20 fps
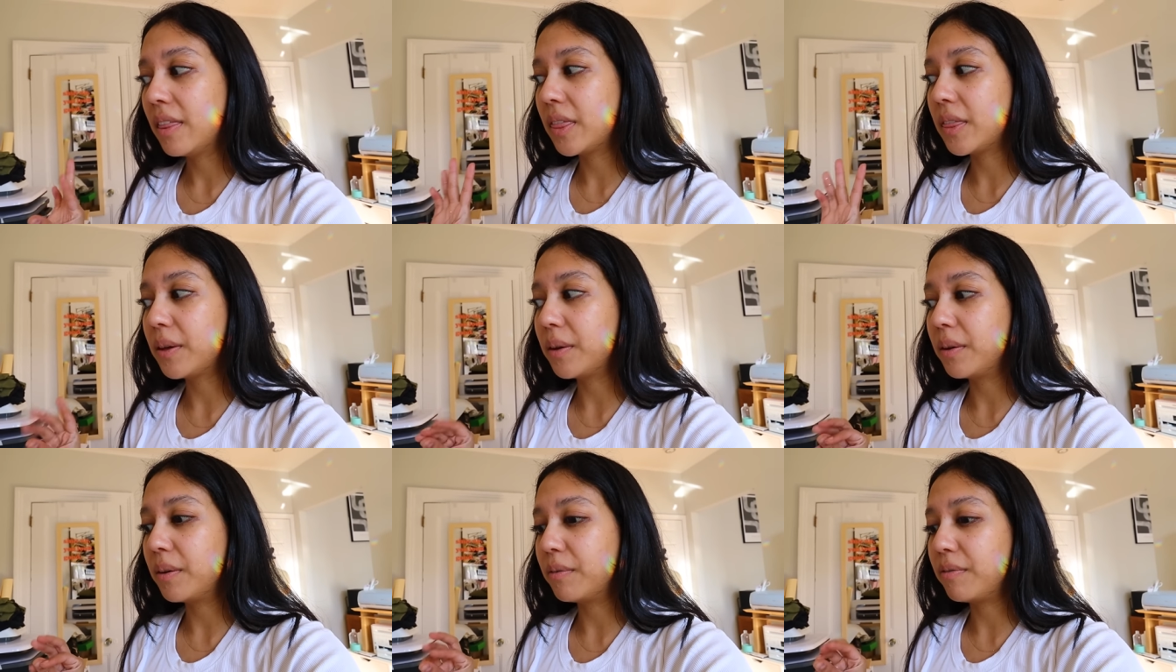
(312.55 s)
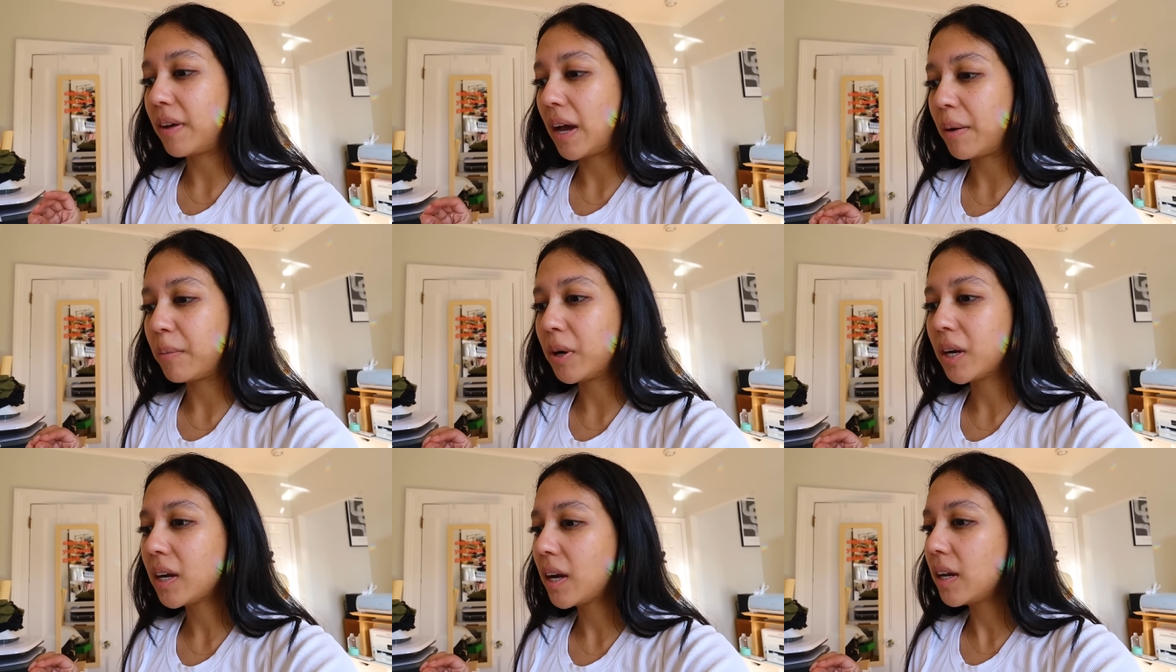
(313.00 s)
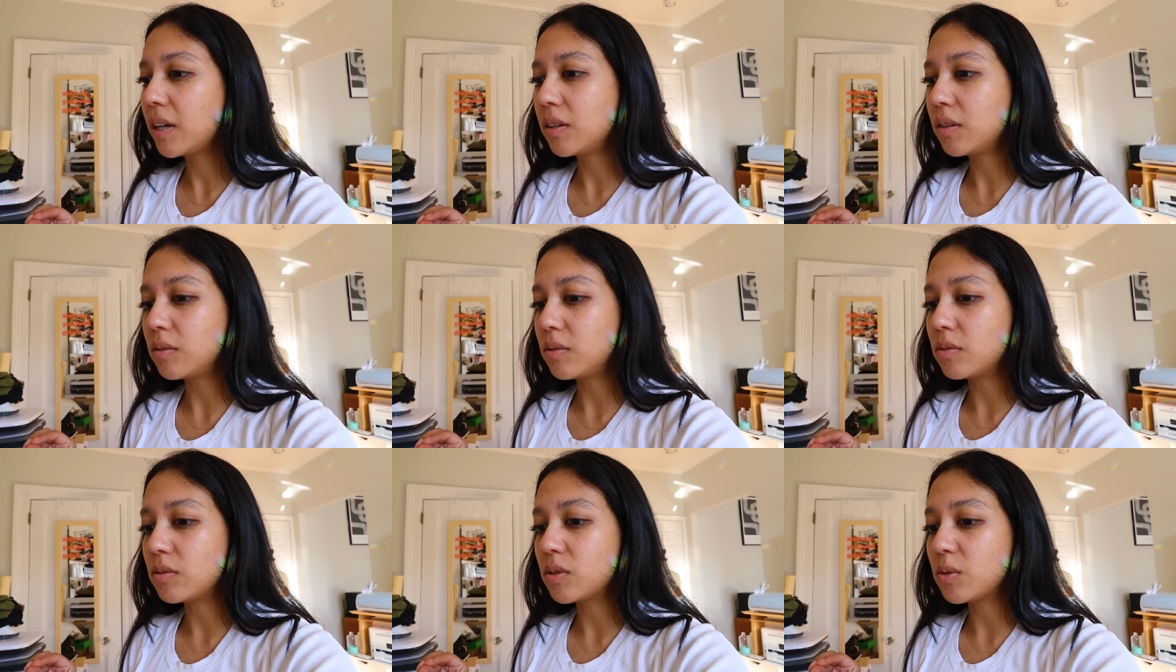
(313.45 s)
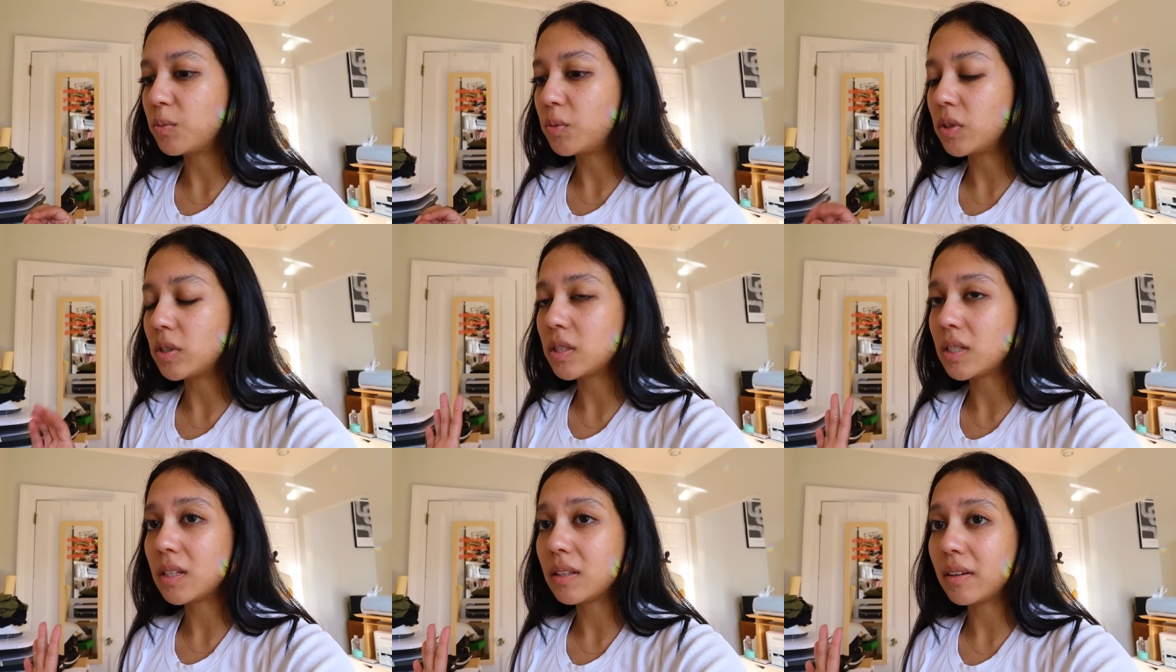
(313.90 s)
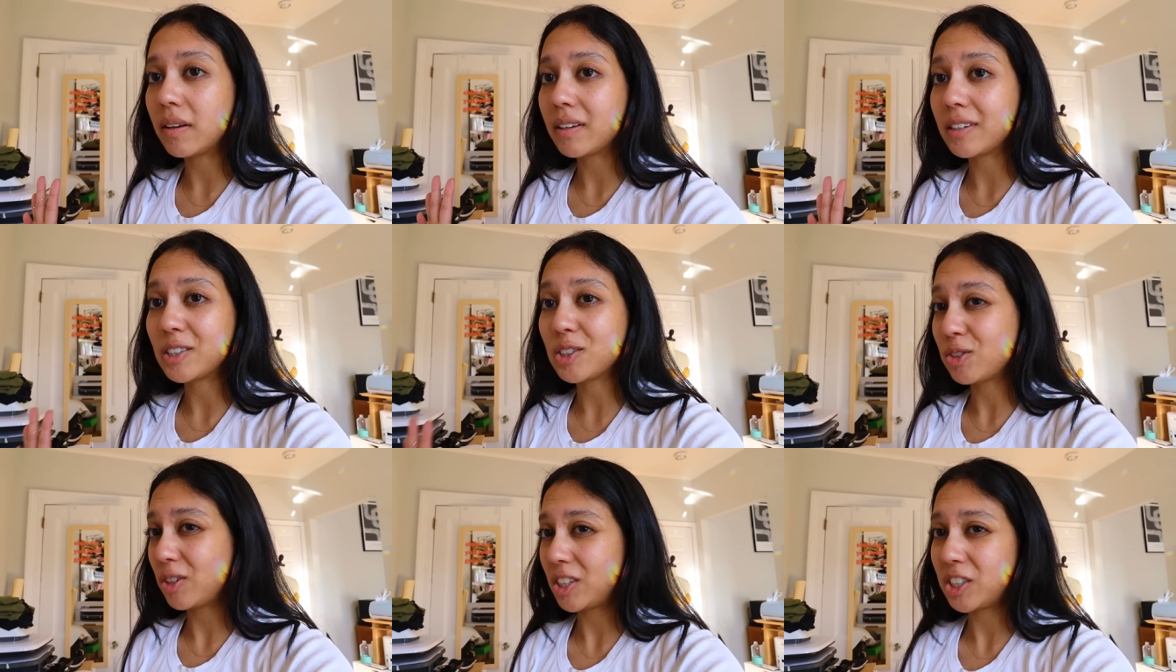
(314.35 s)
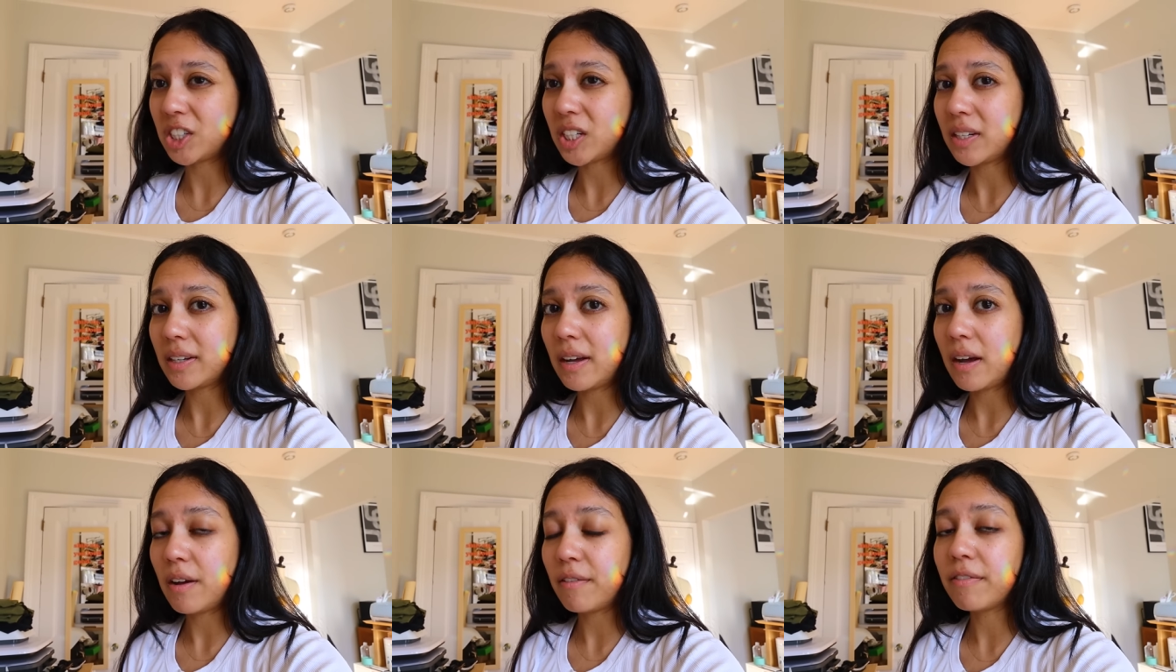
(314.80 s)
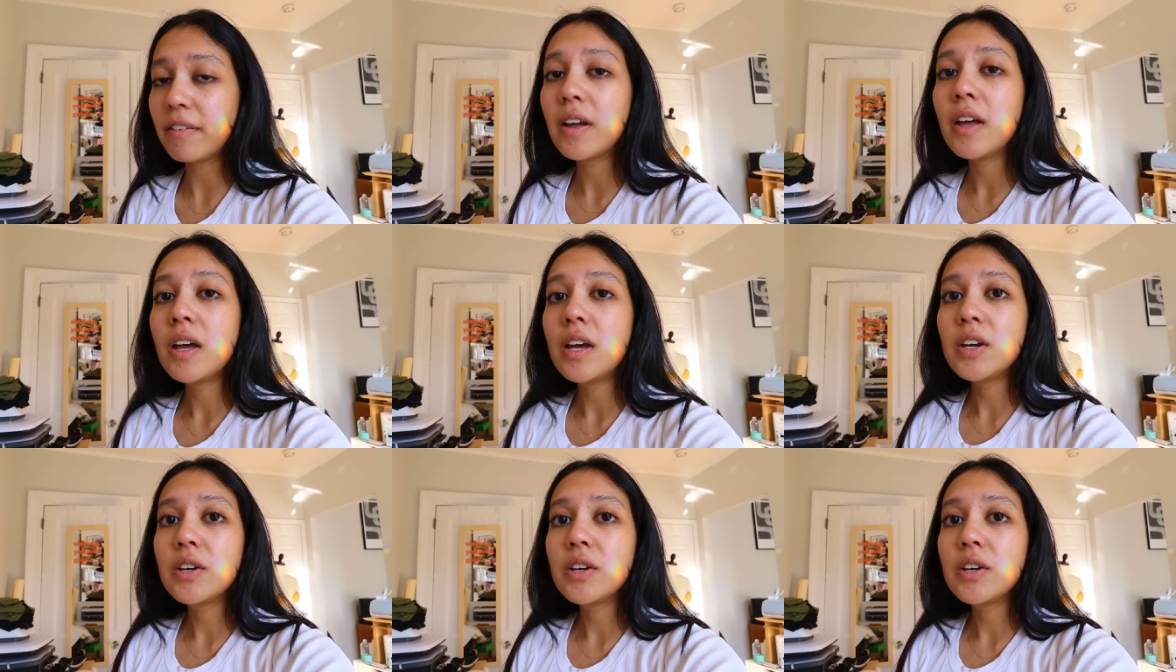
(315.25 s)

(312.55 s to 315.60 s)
the fabric I used wasn't like stretchy enough